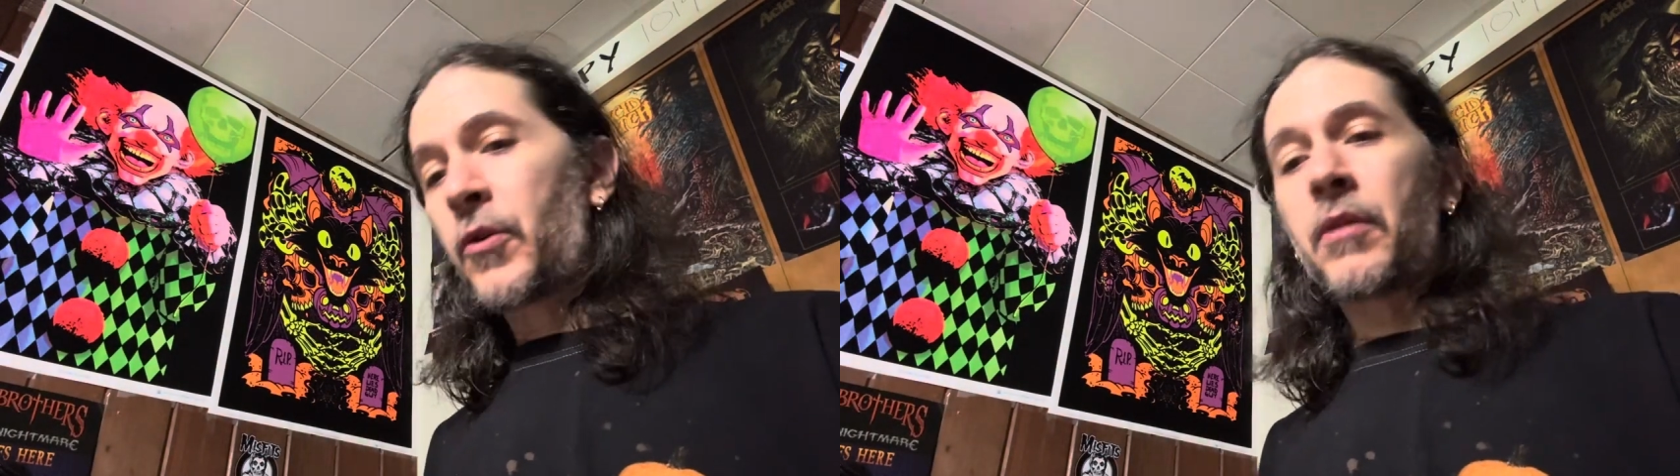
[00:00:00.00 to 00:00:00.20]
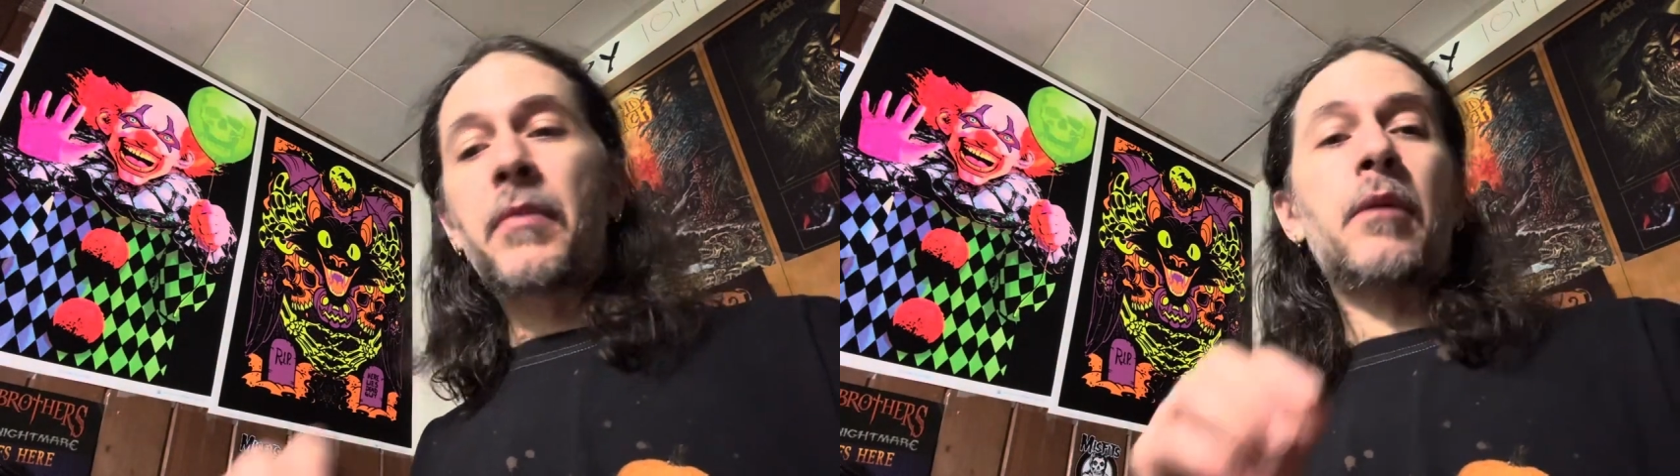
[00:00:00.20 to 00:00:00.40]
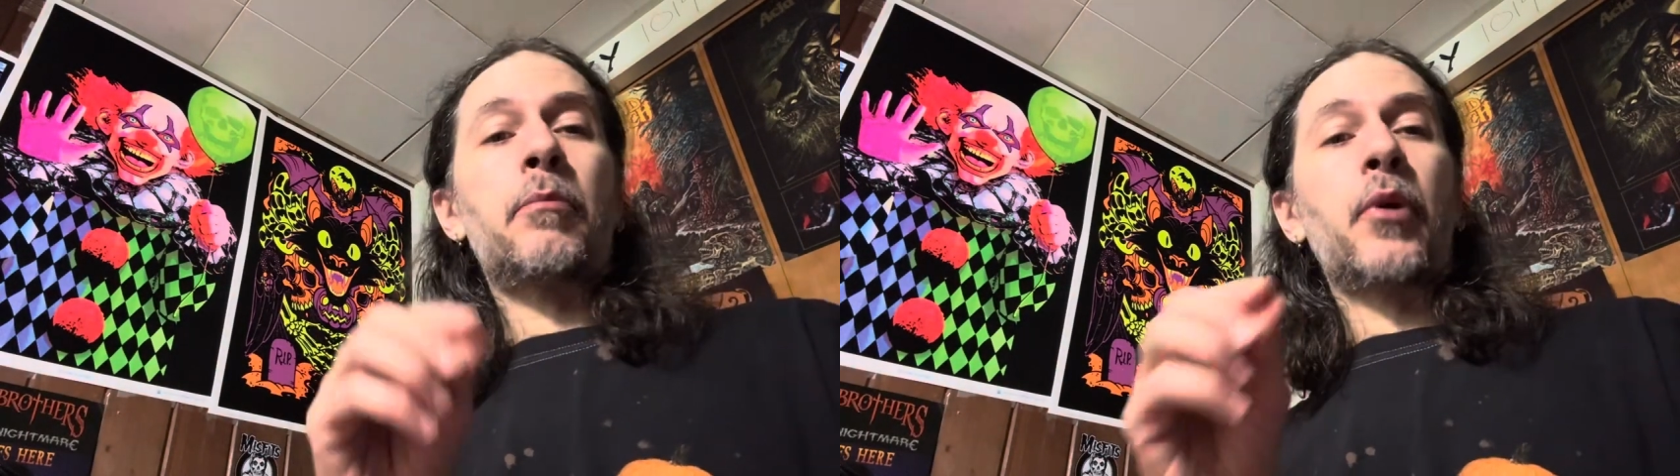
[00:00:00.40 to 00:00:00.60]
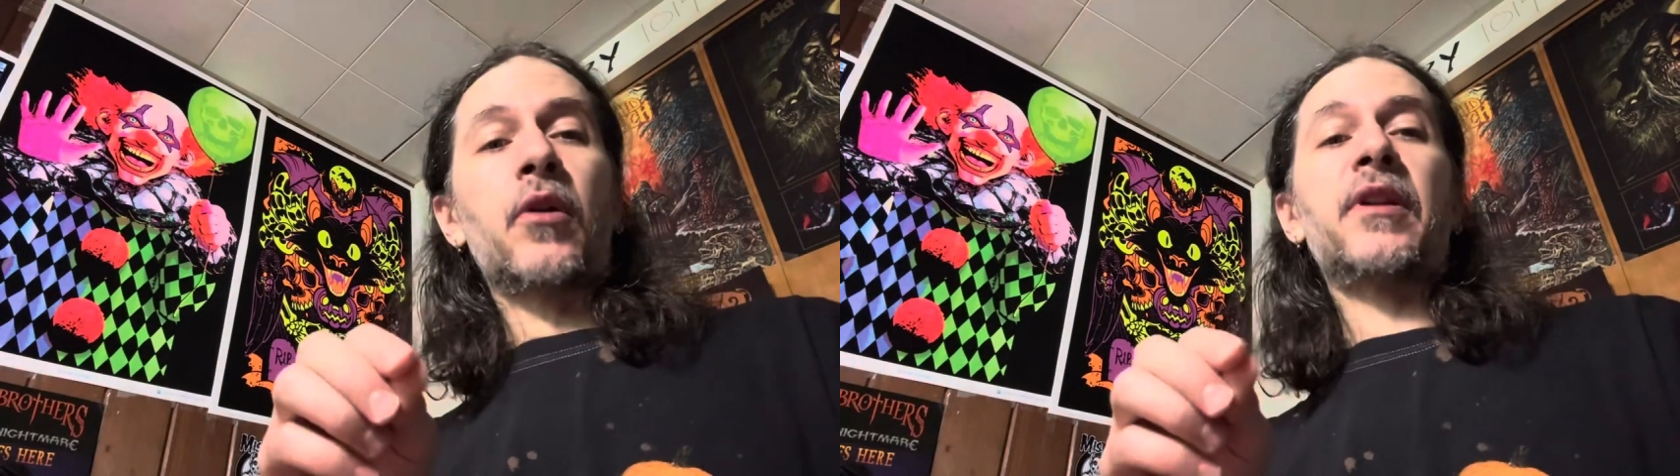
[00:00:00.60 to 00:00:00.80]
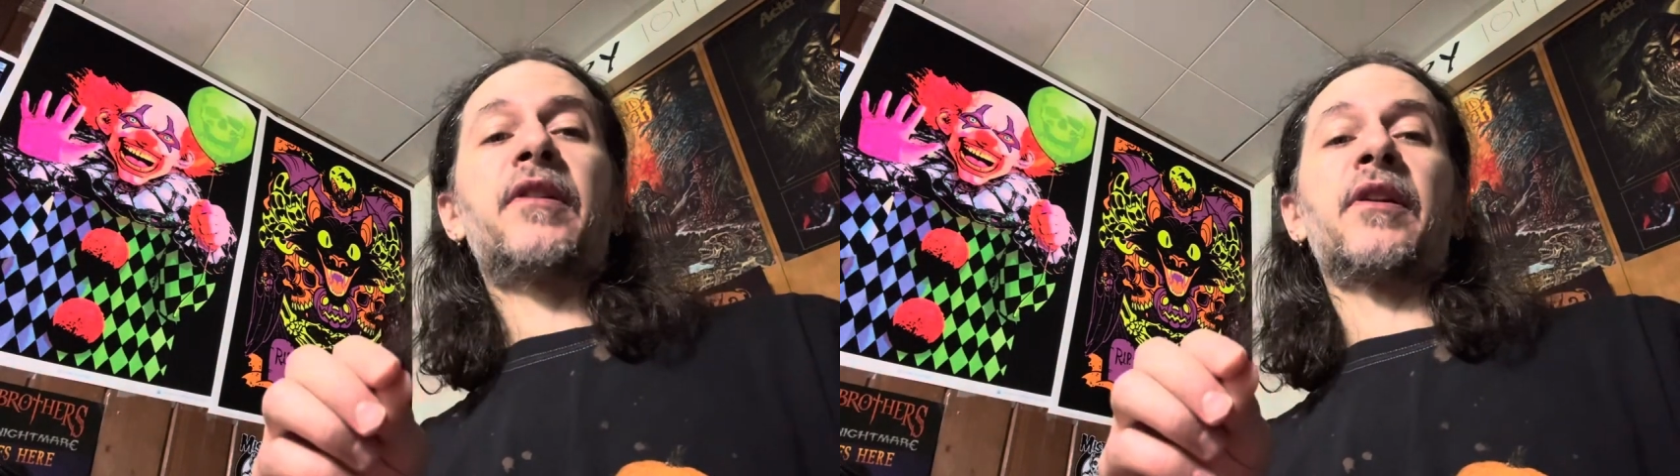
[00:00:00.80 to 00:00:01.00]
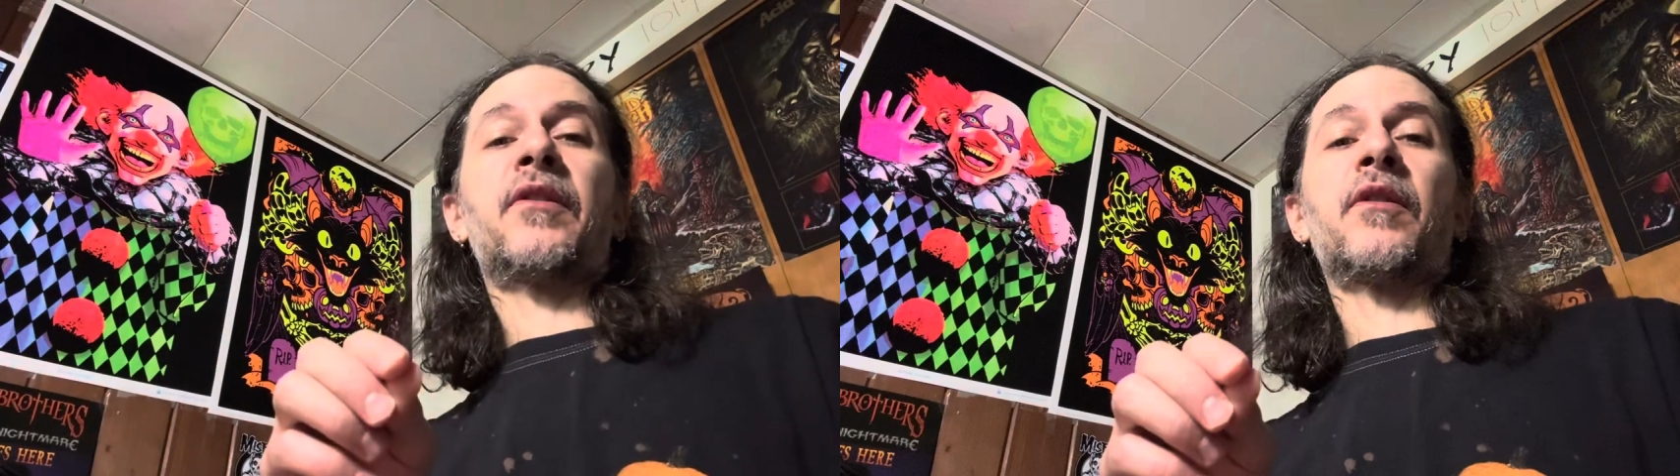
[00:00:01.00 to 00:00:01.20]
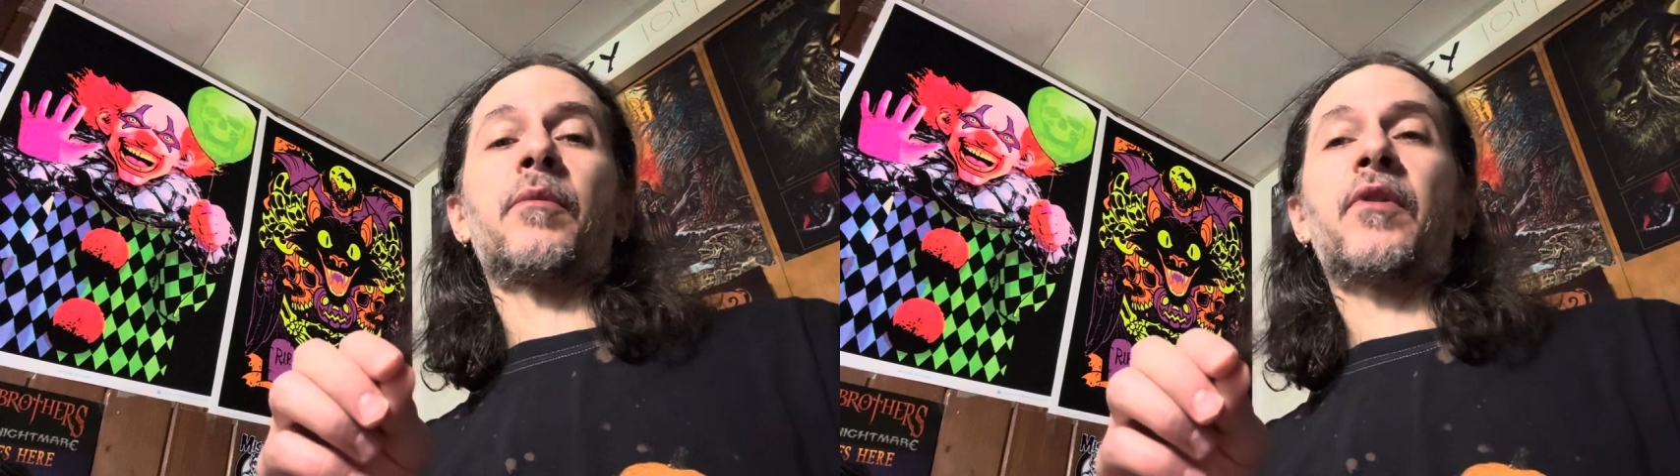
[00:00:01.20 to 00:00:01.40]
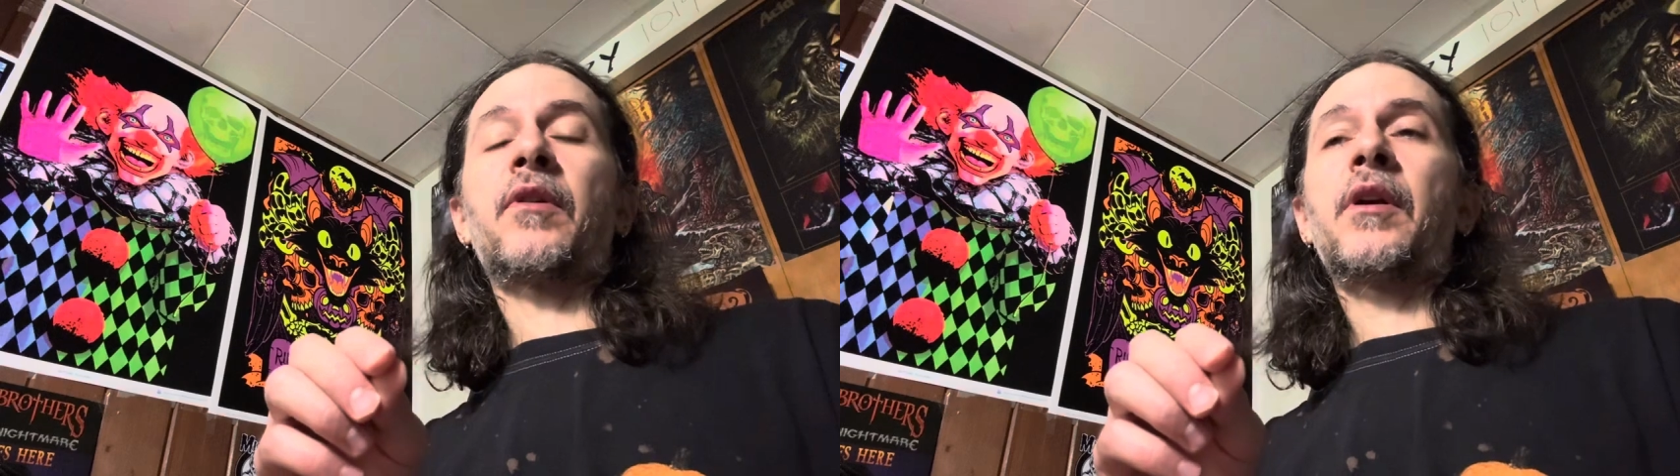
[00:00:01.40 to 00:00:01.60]
can make pulley
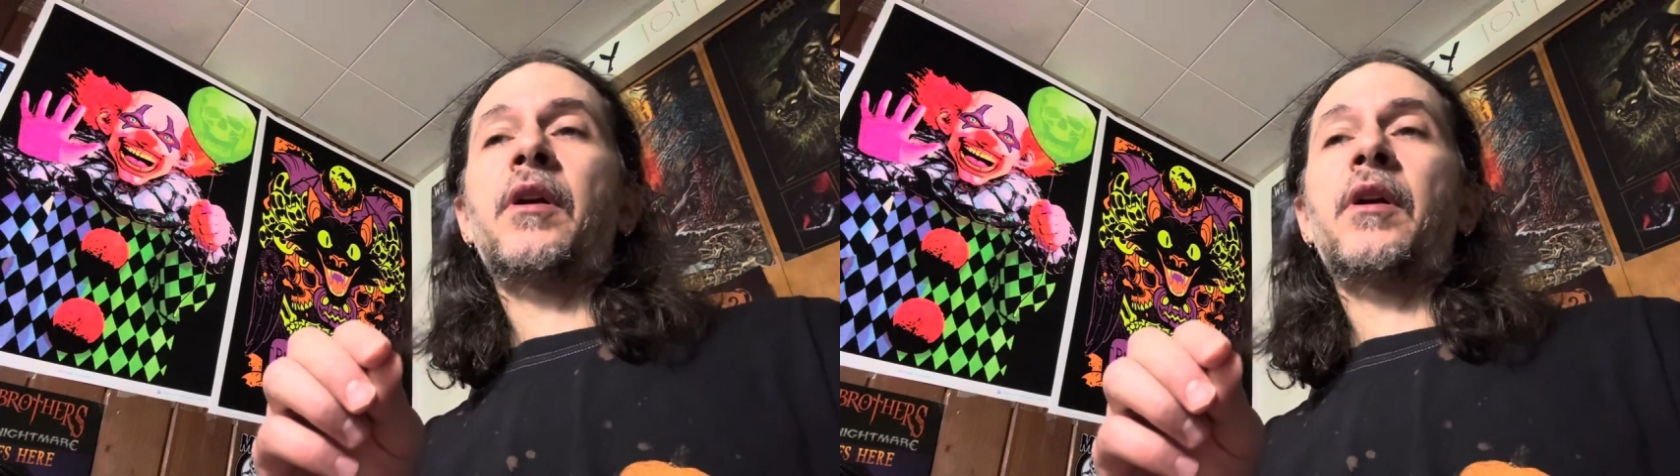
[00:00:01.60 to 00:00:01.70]
systems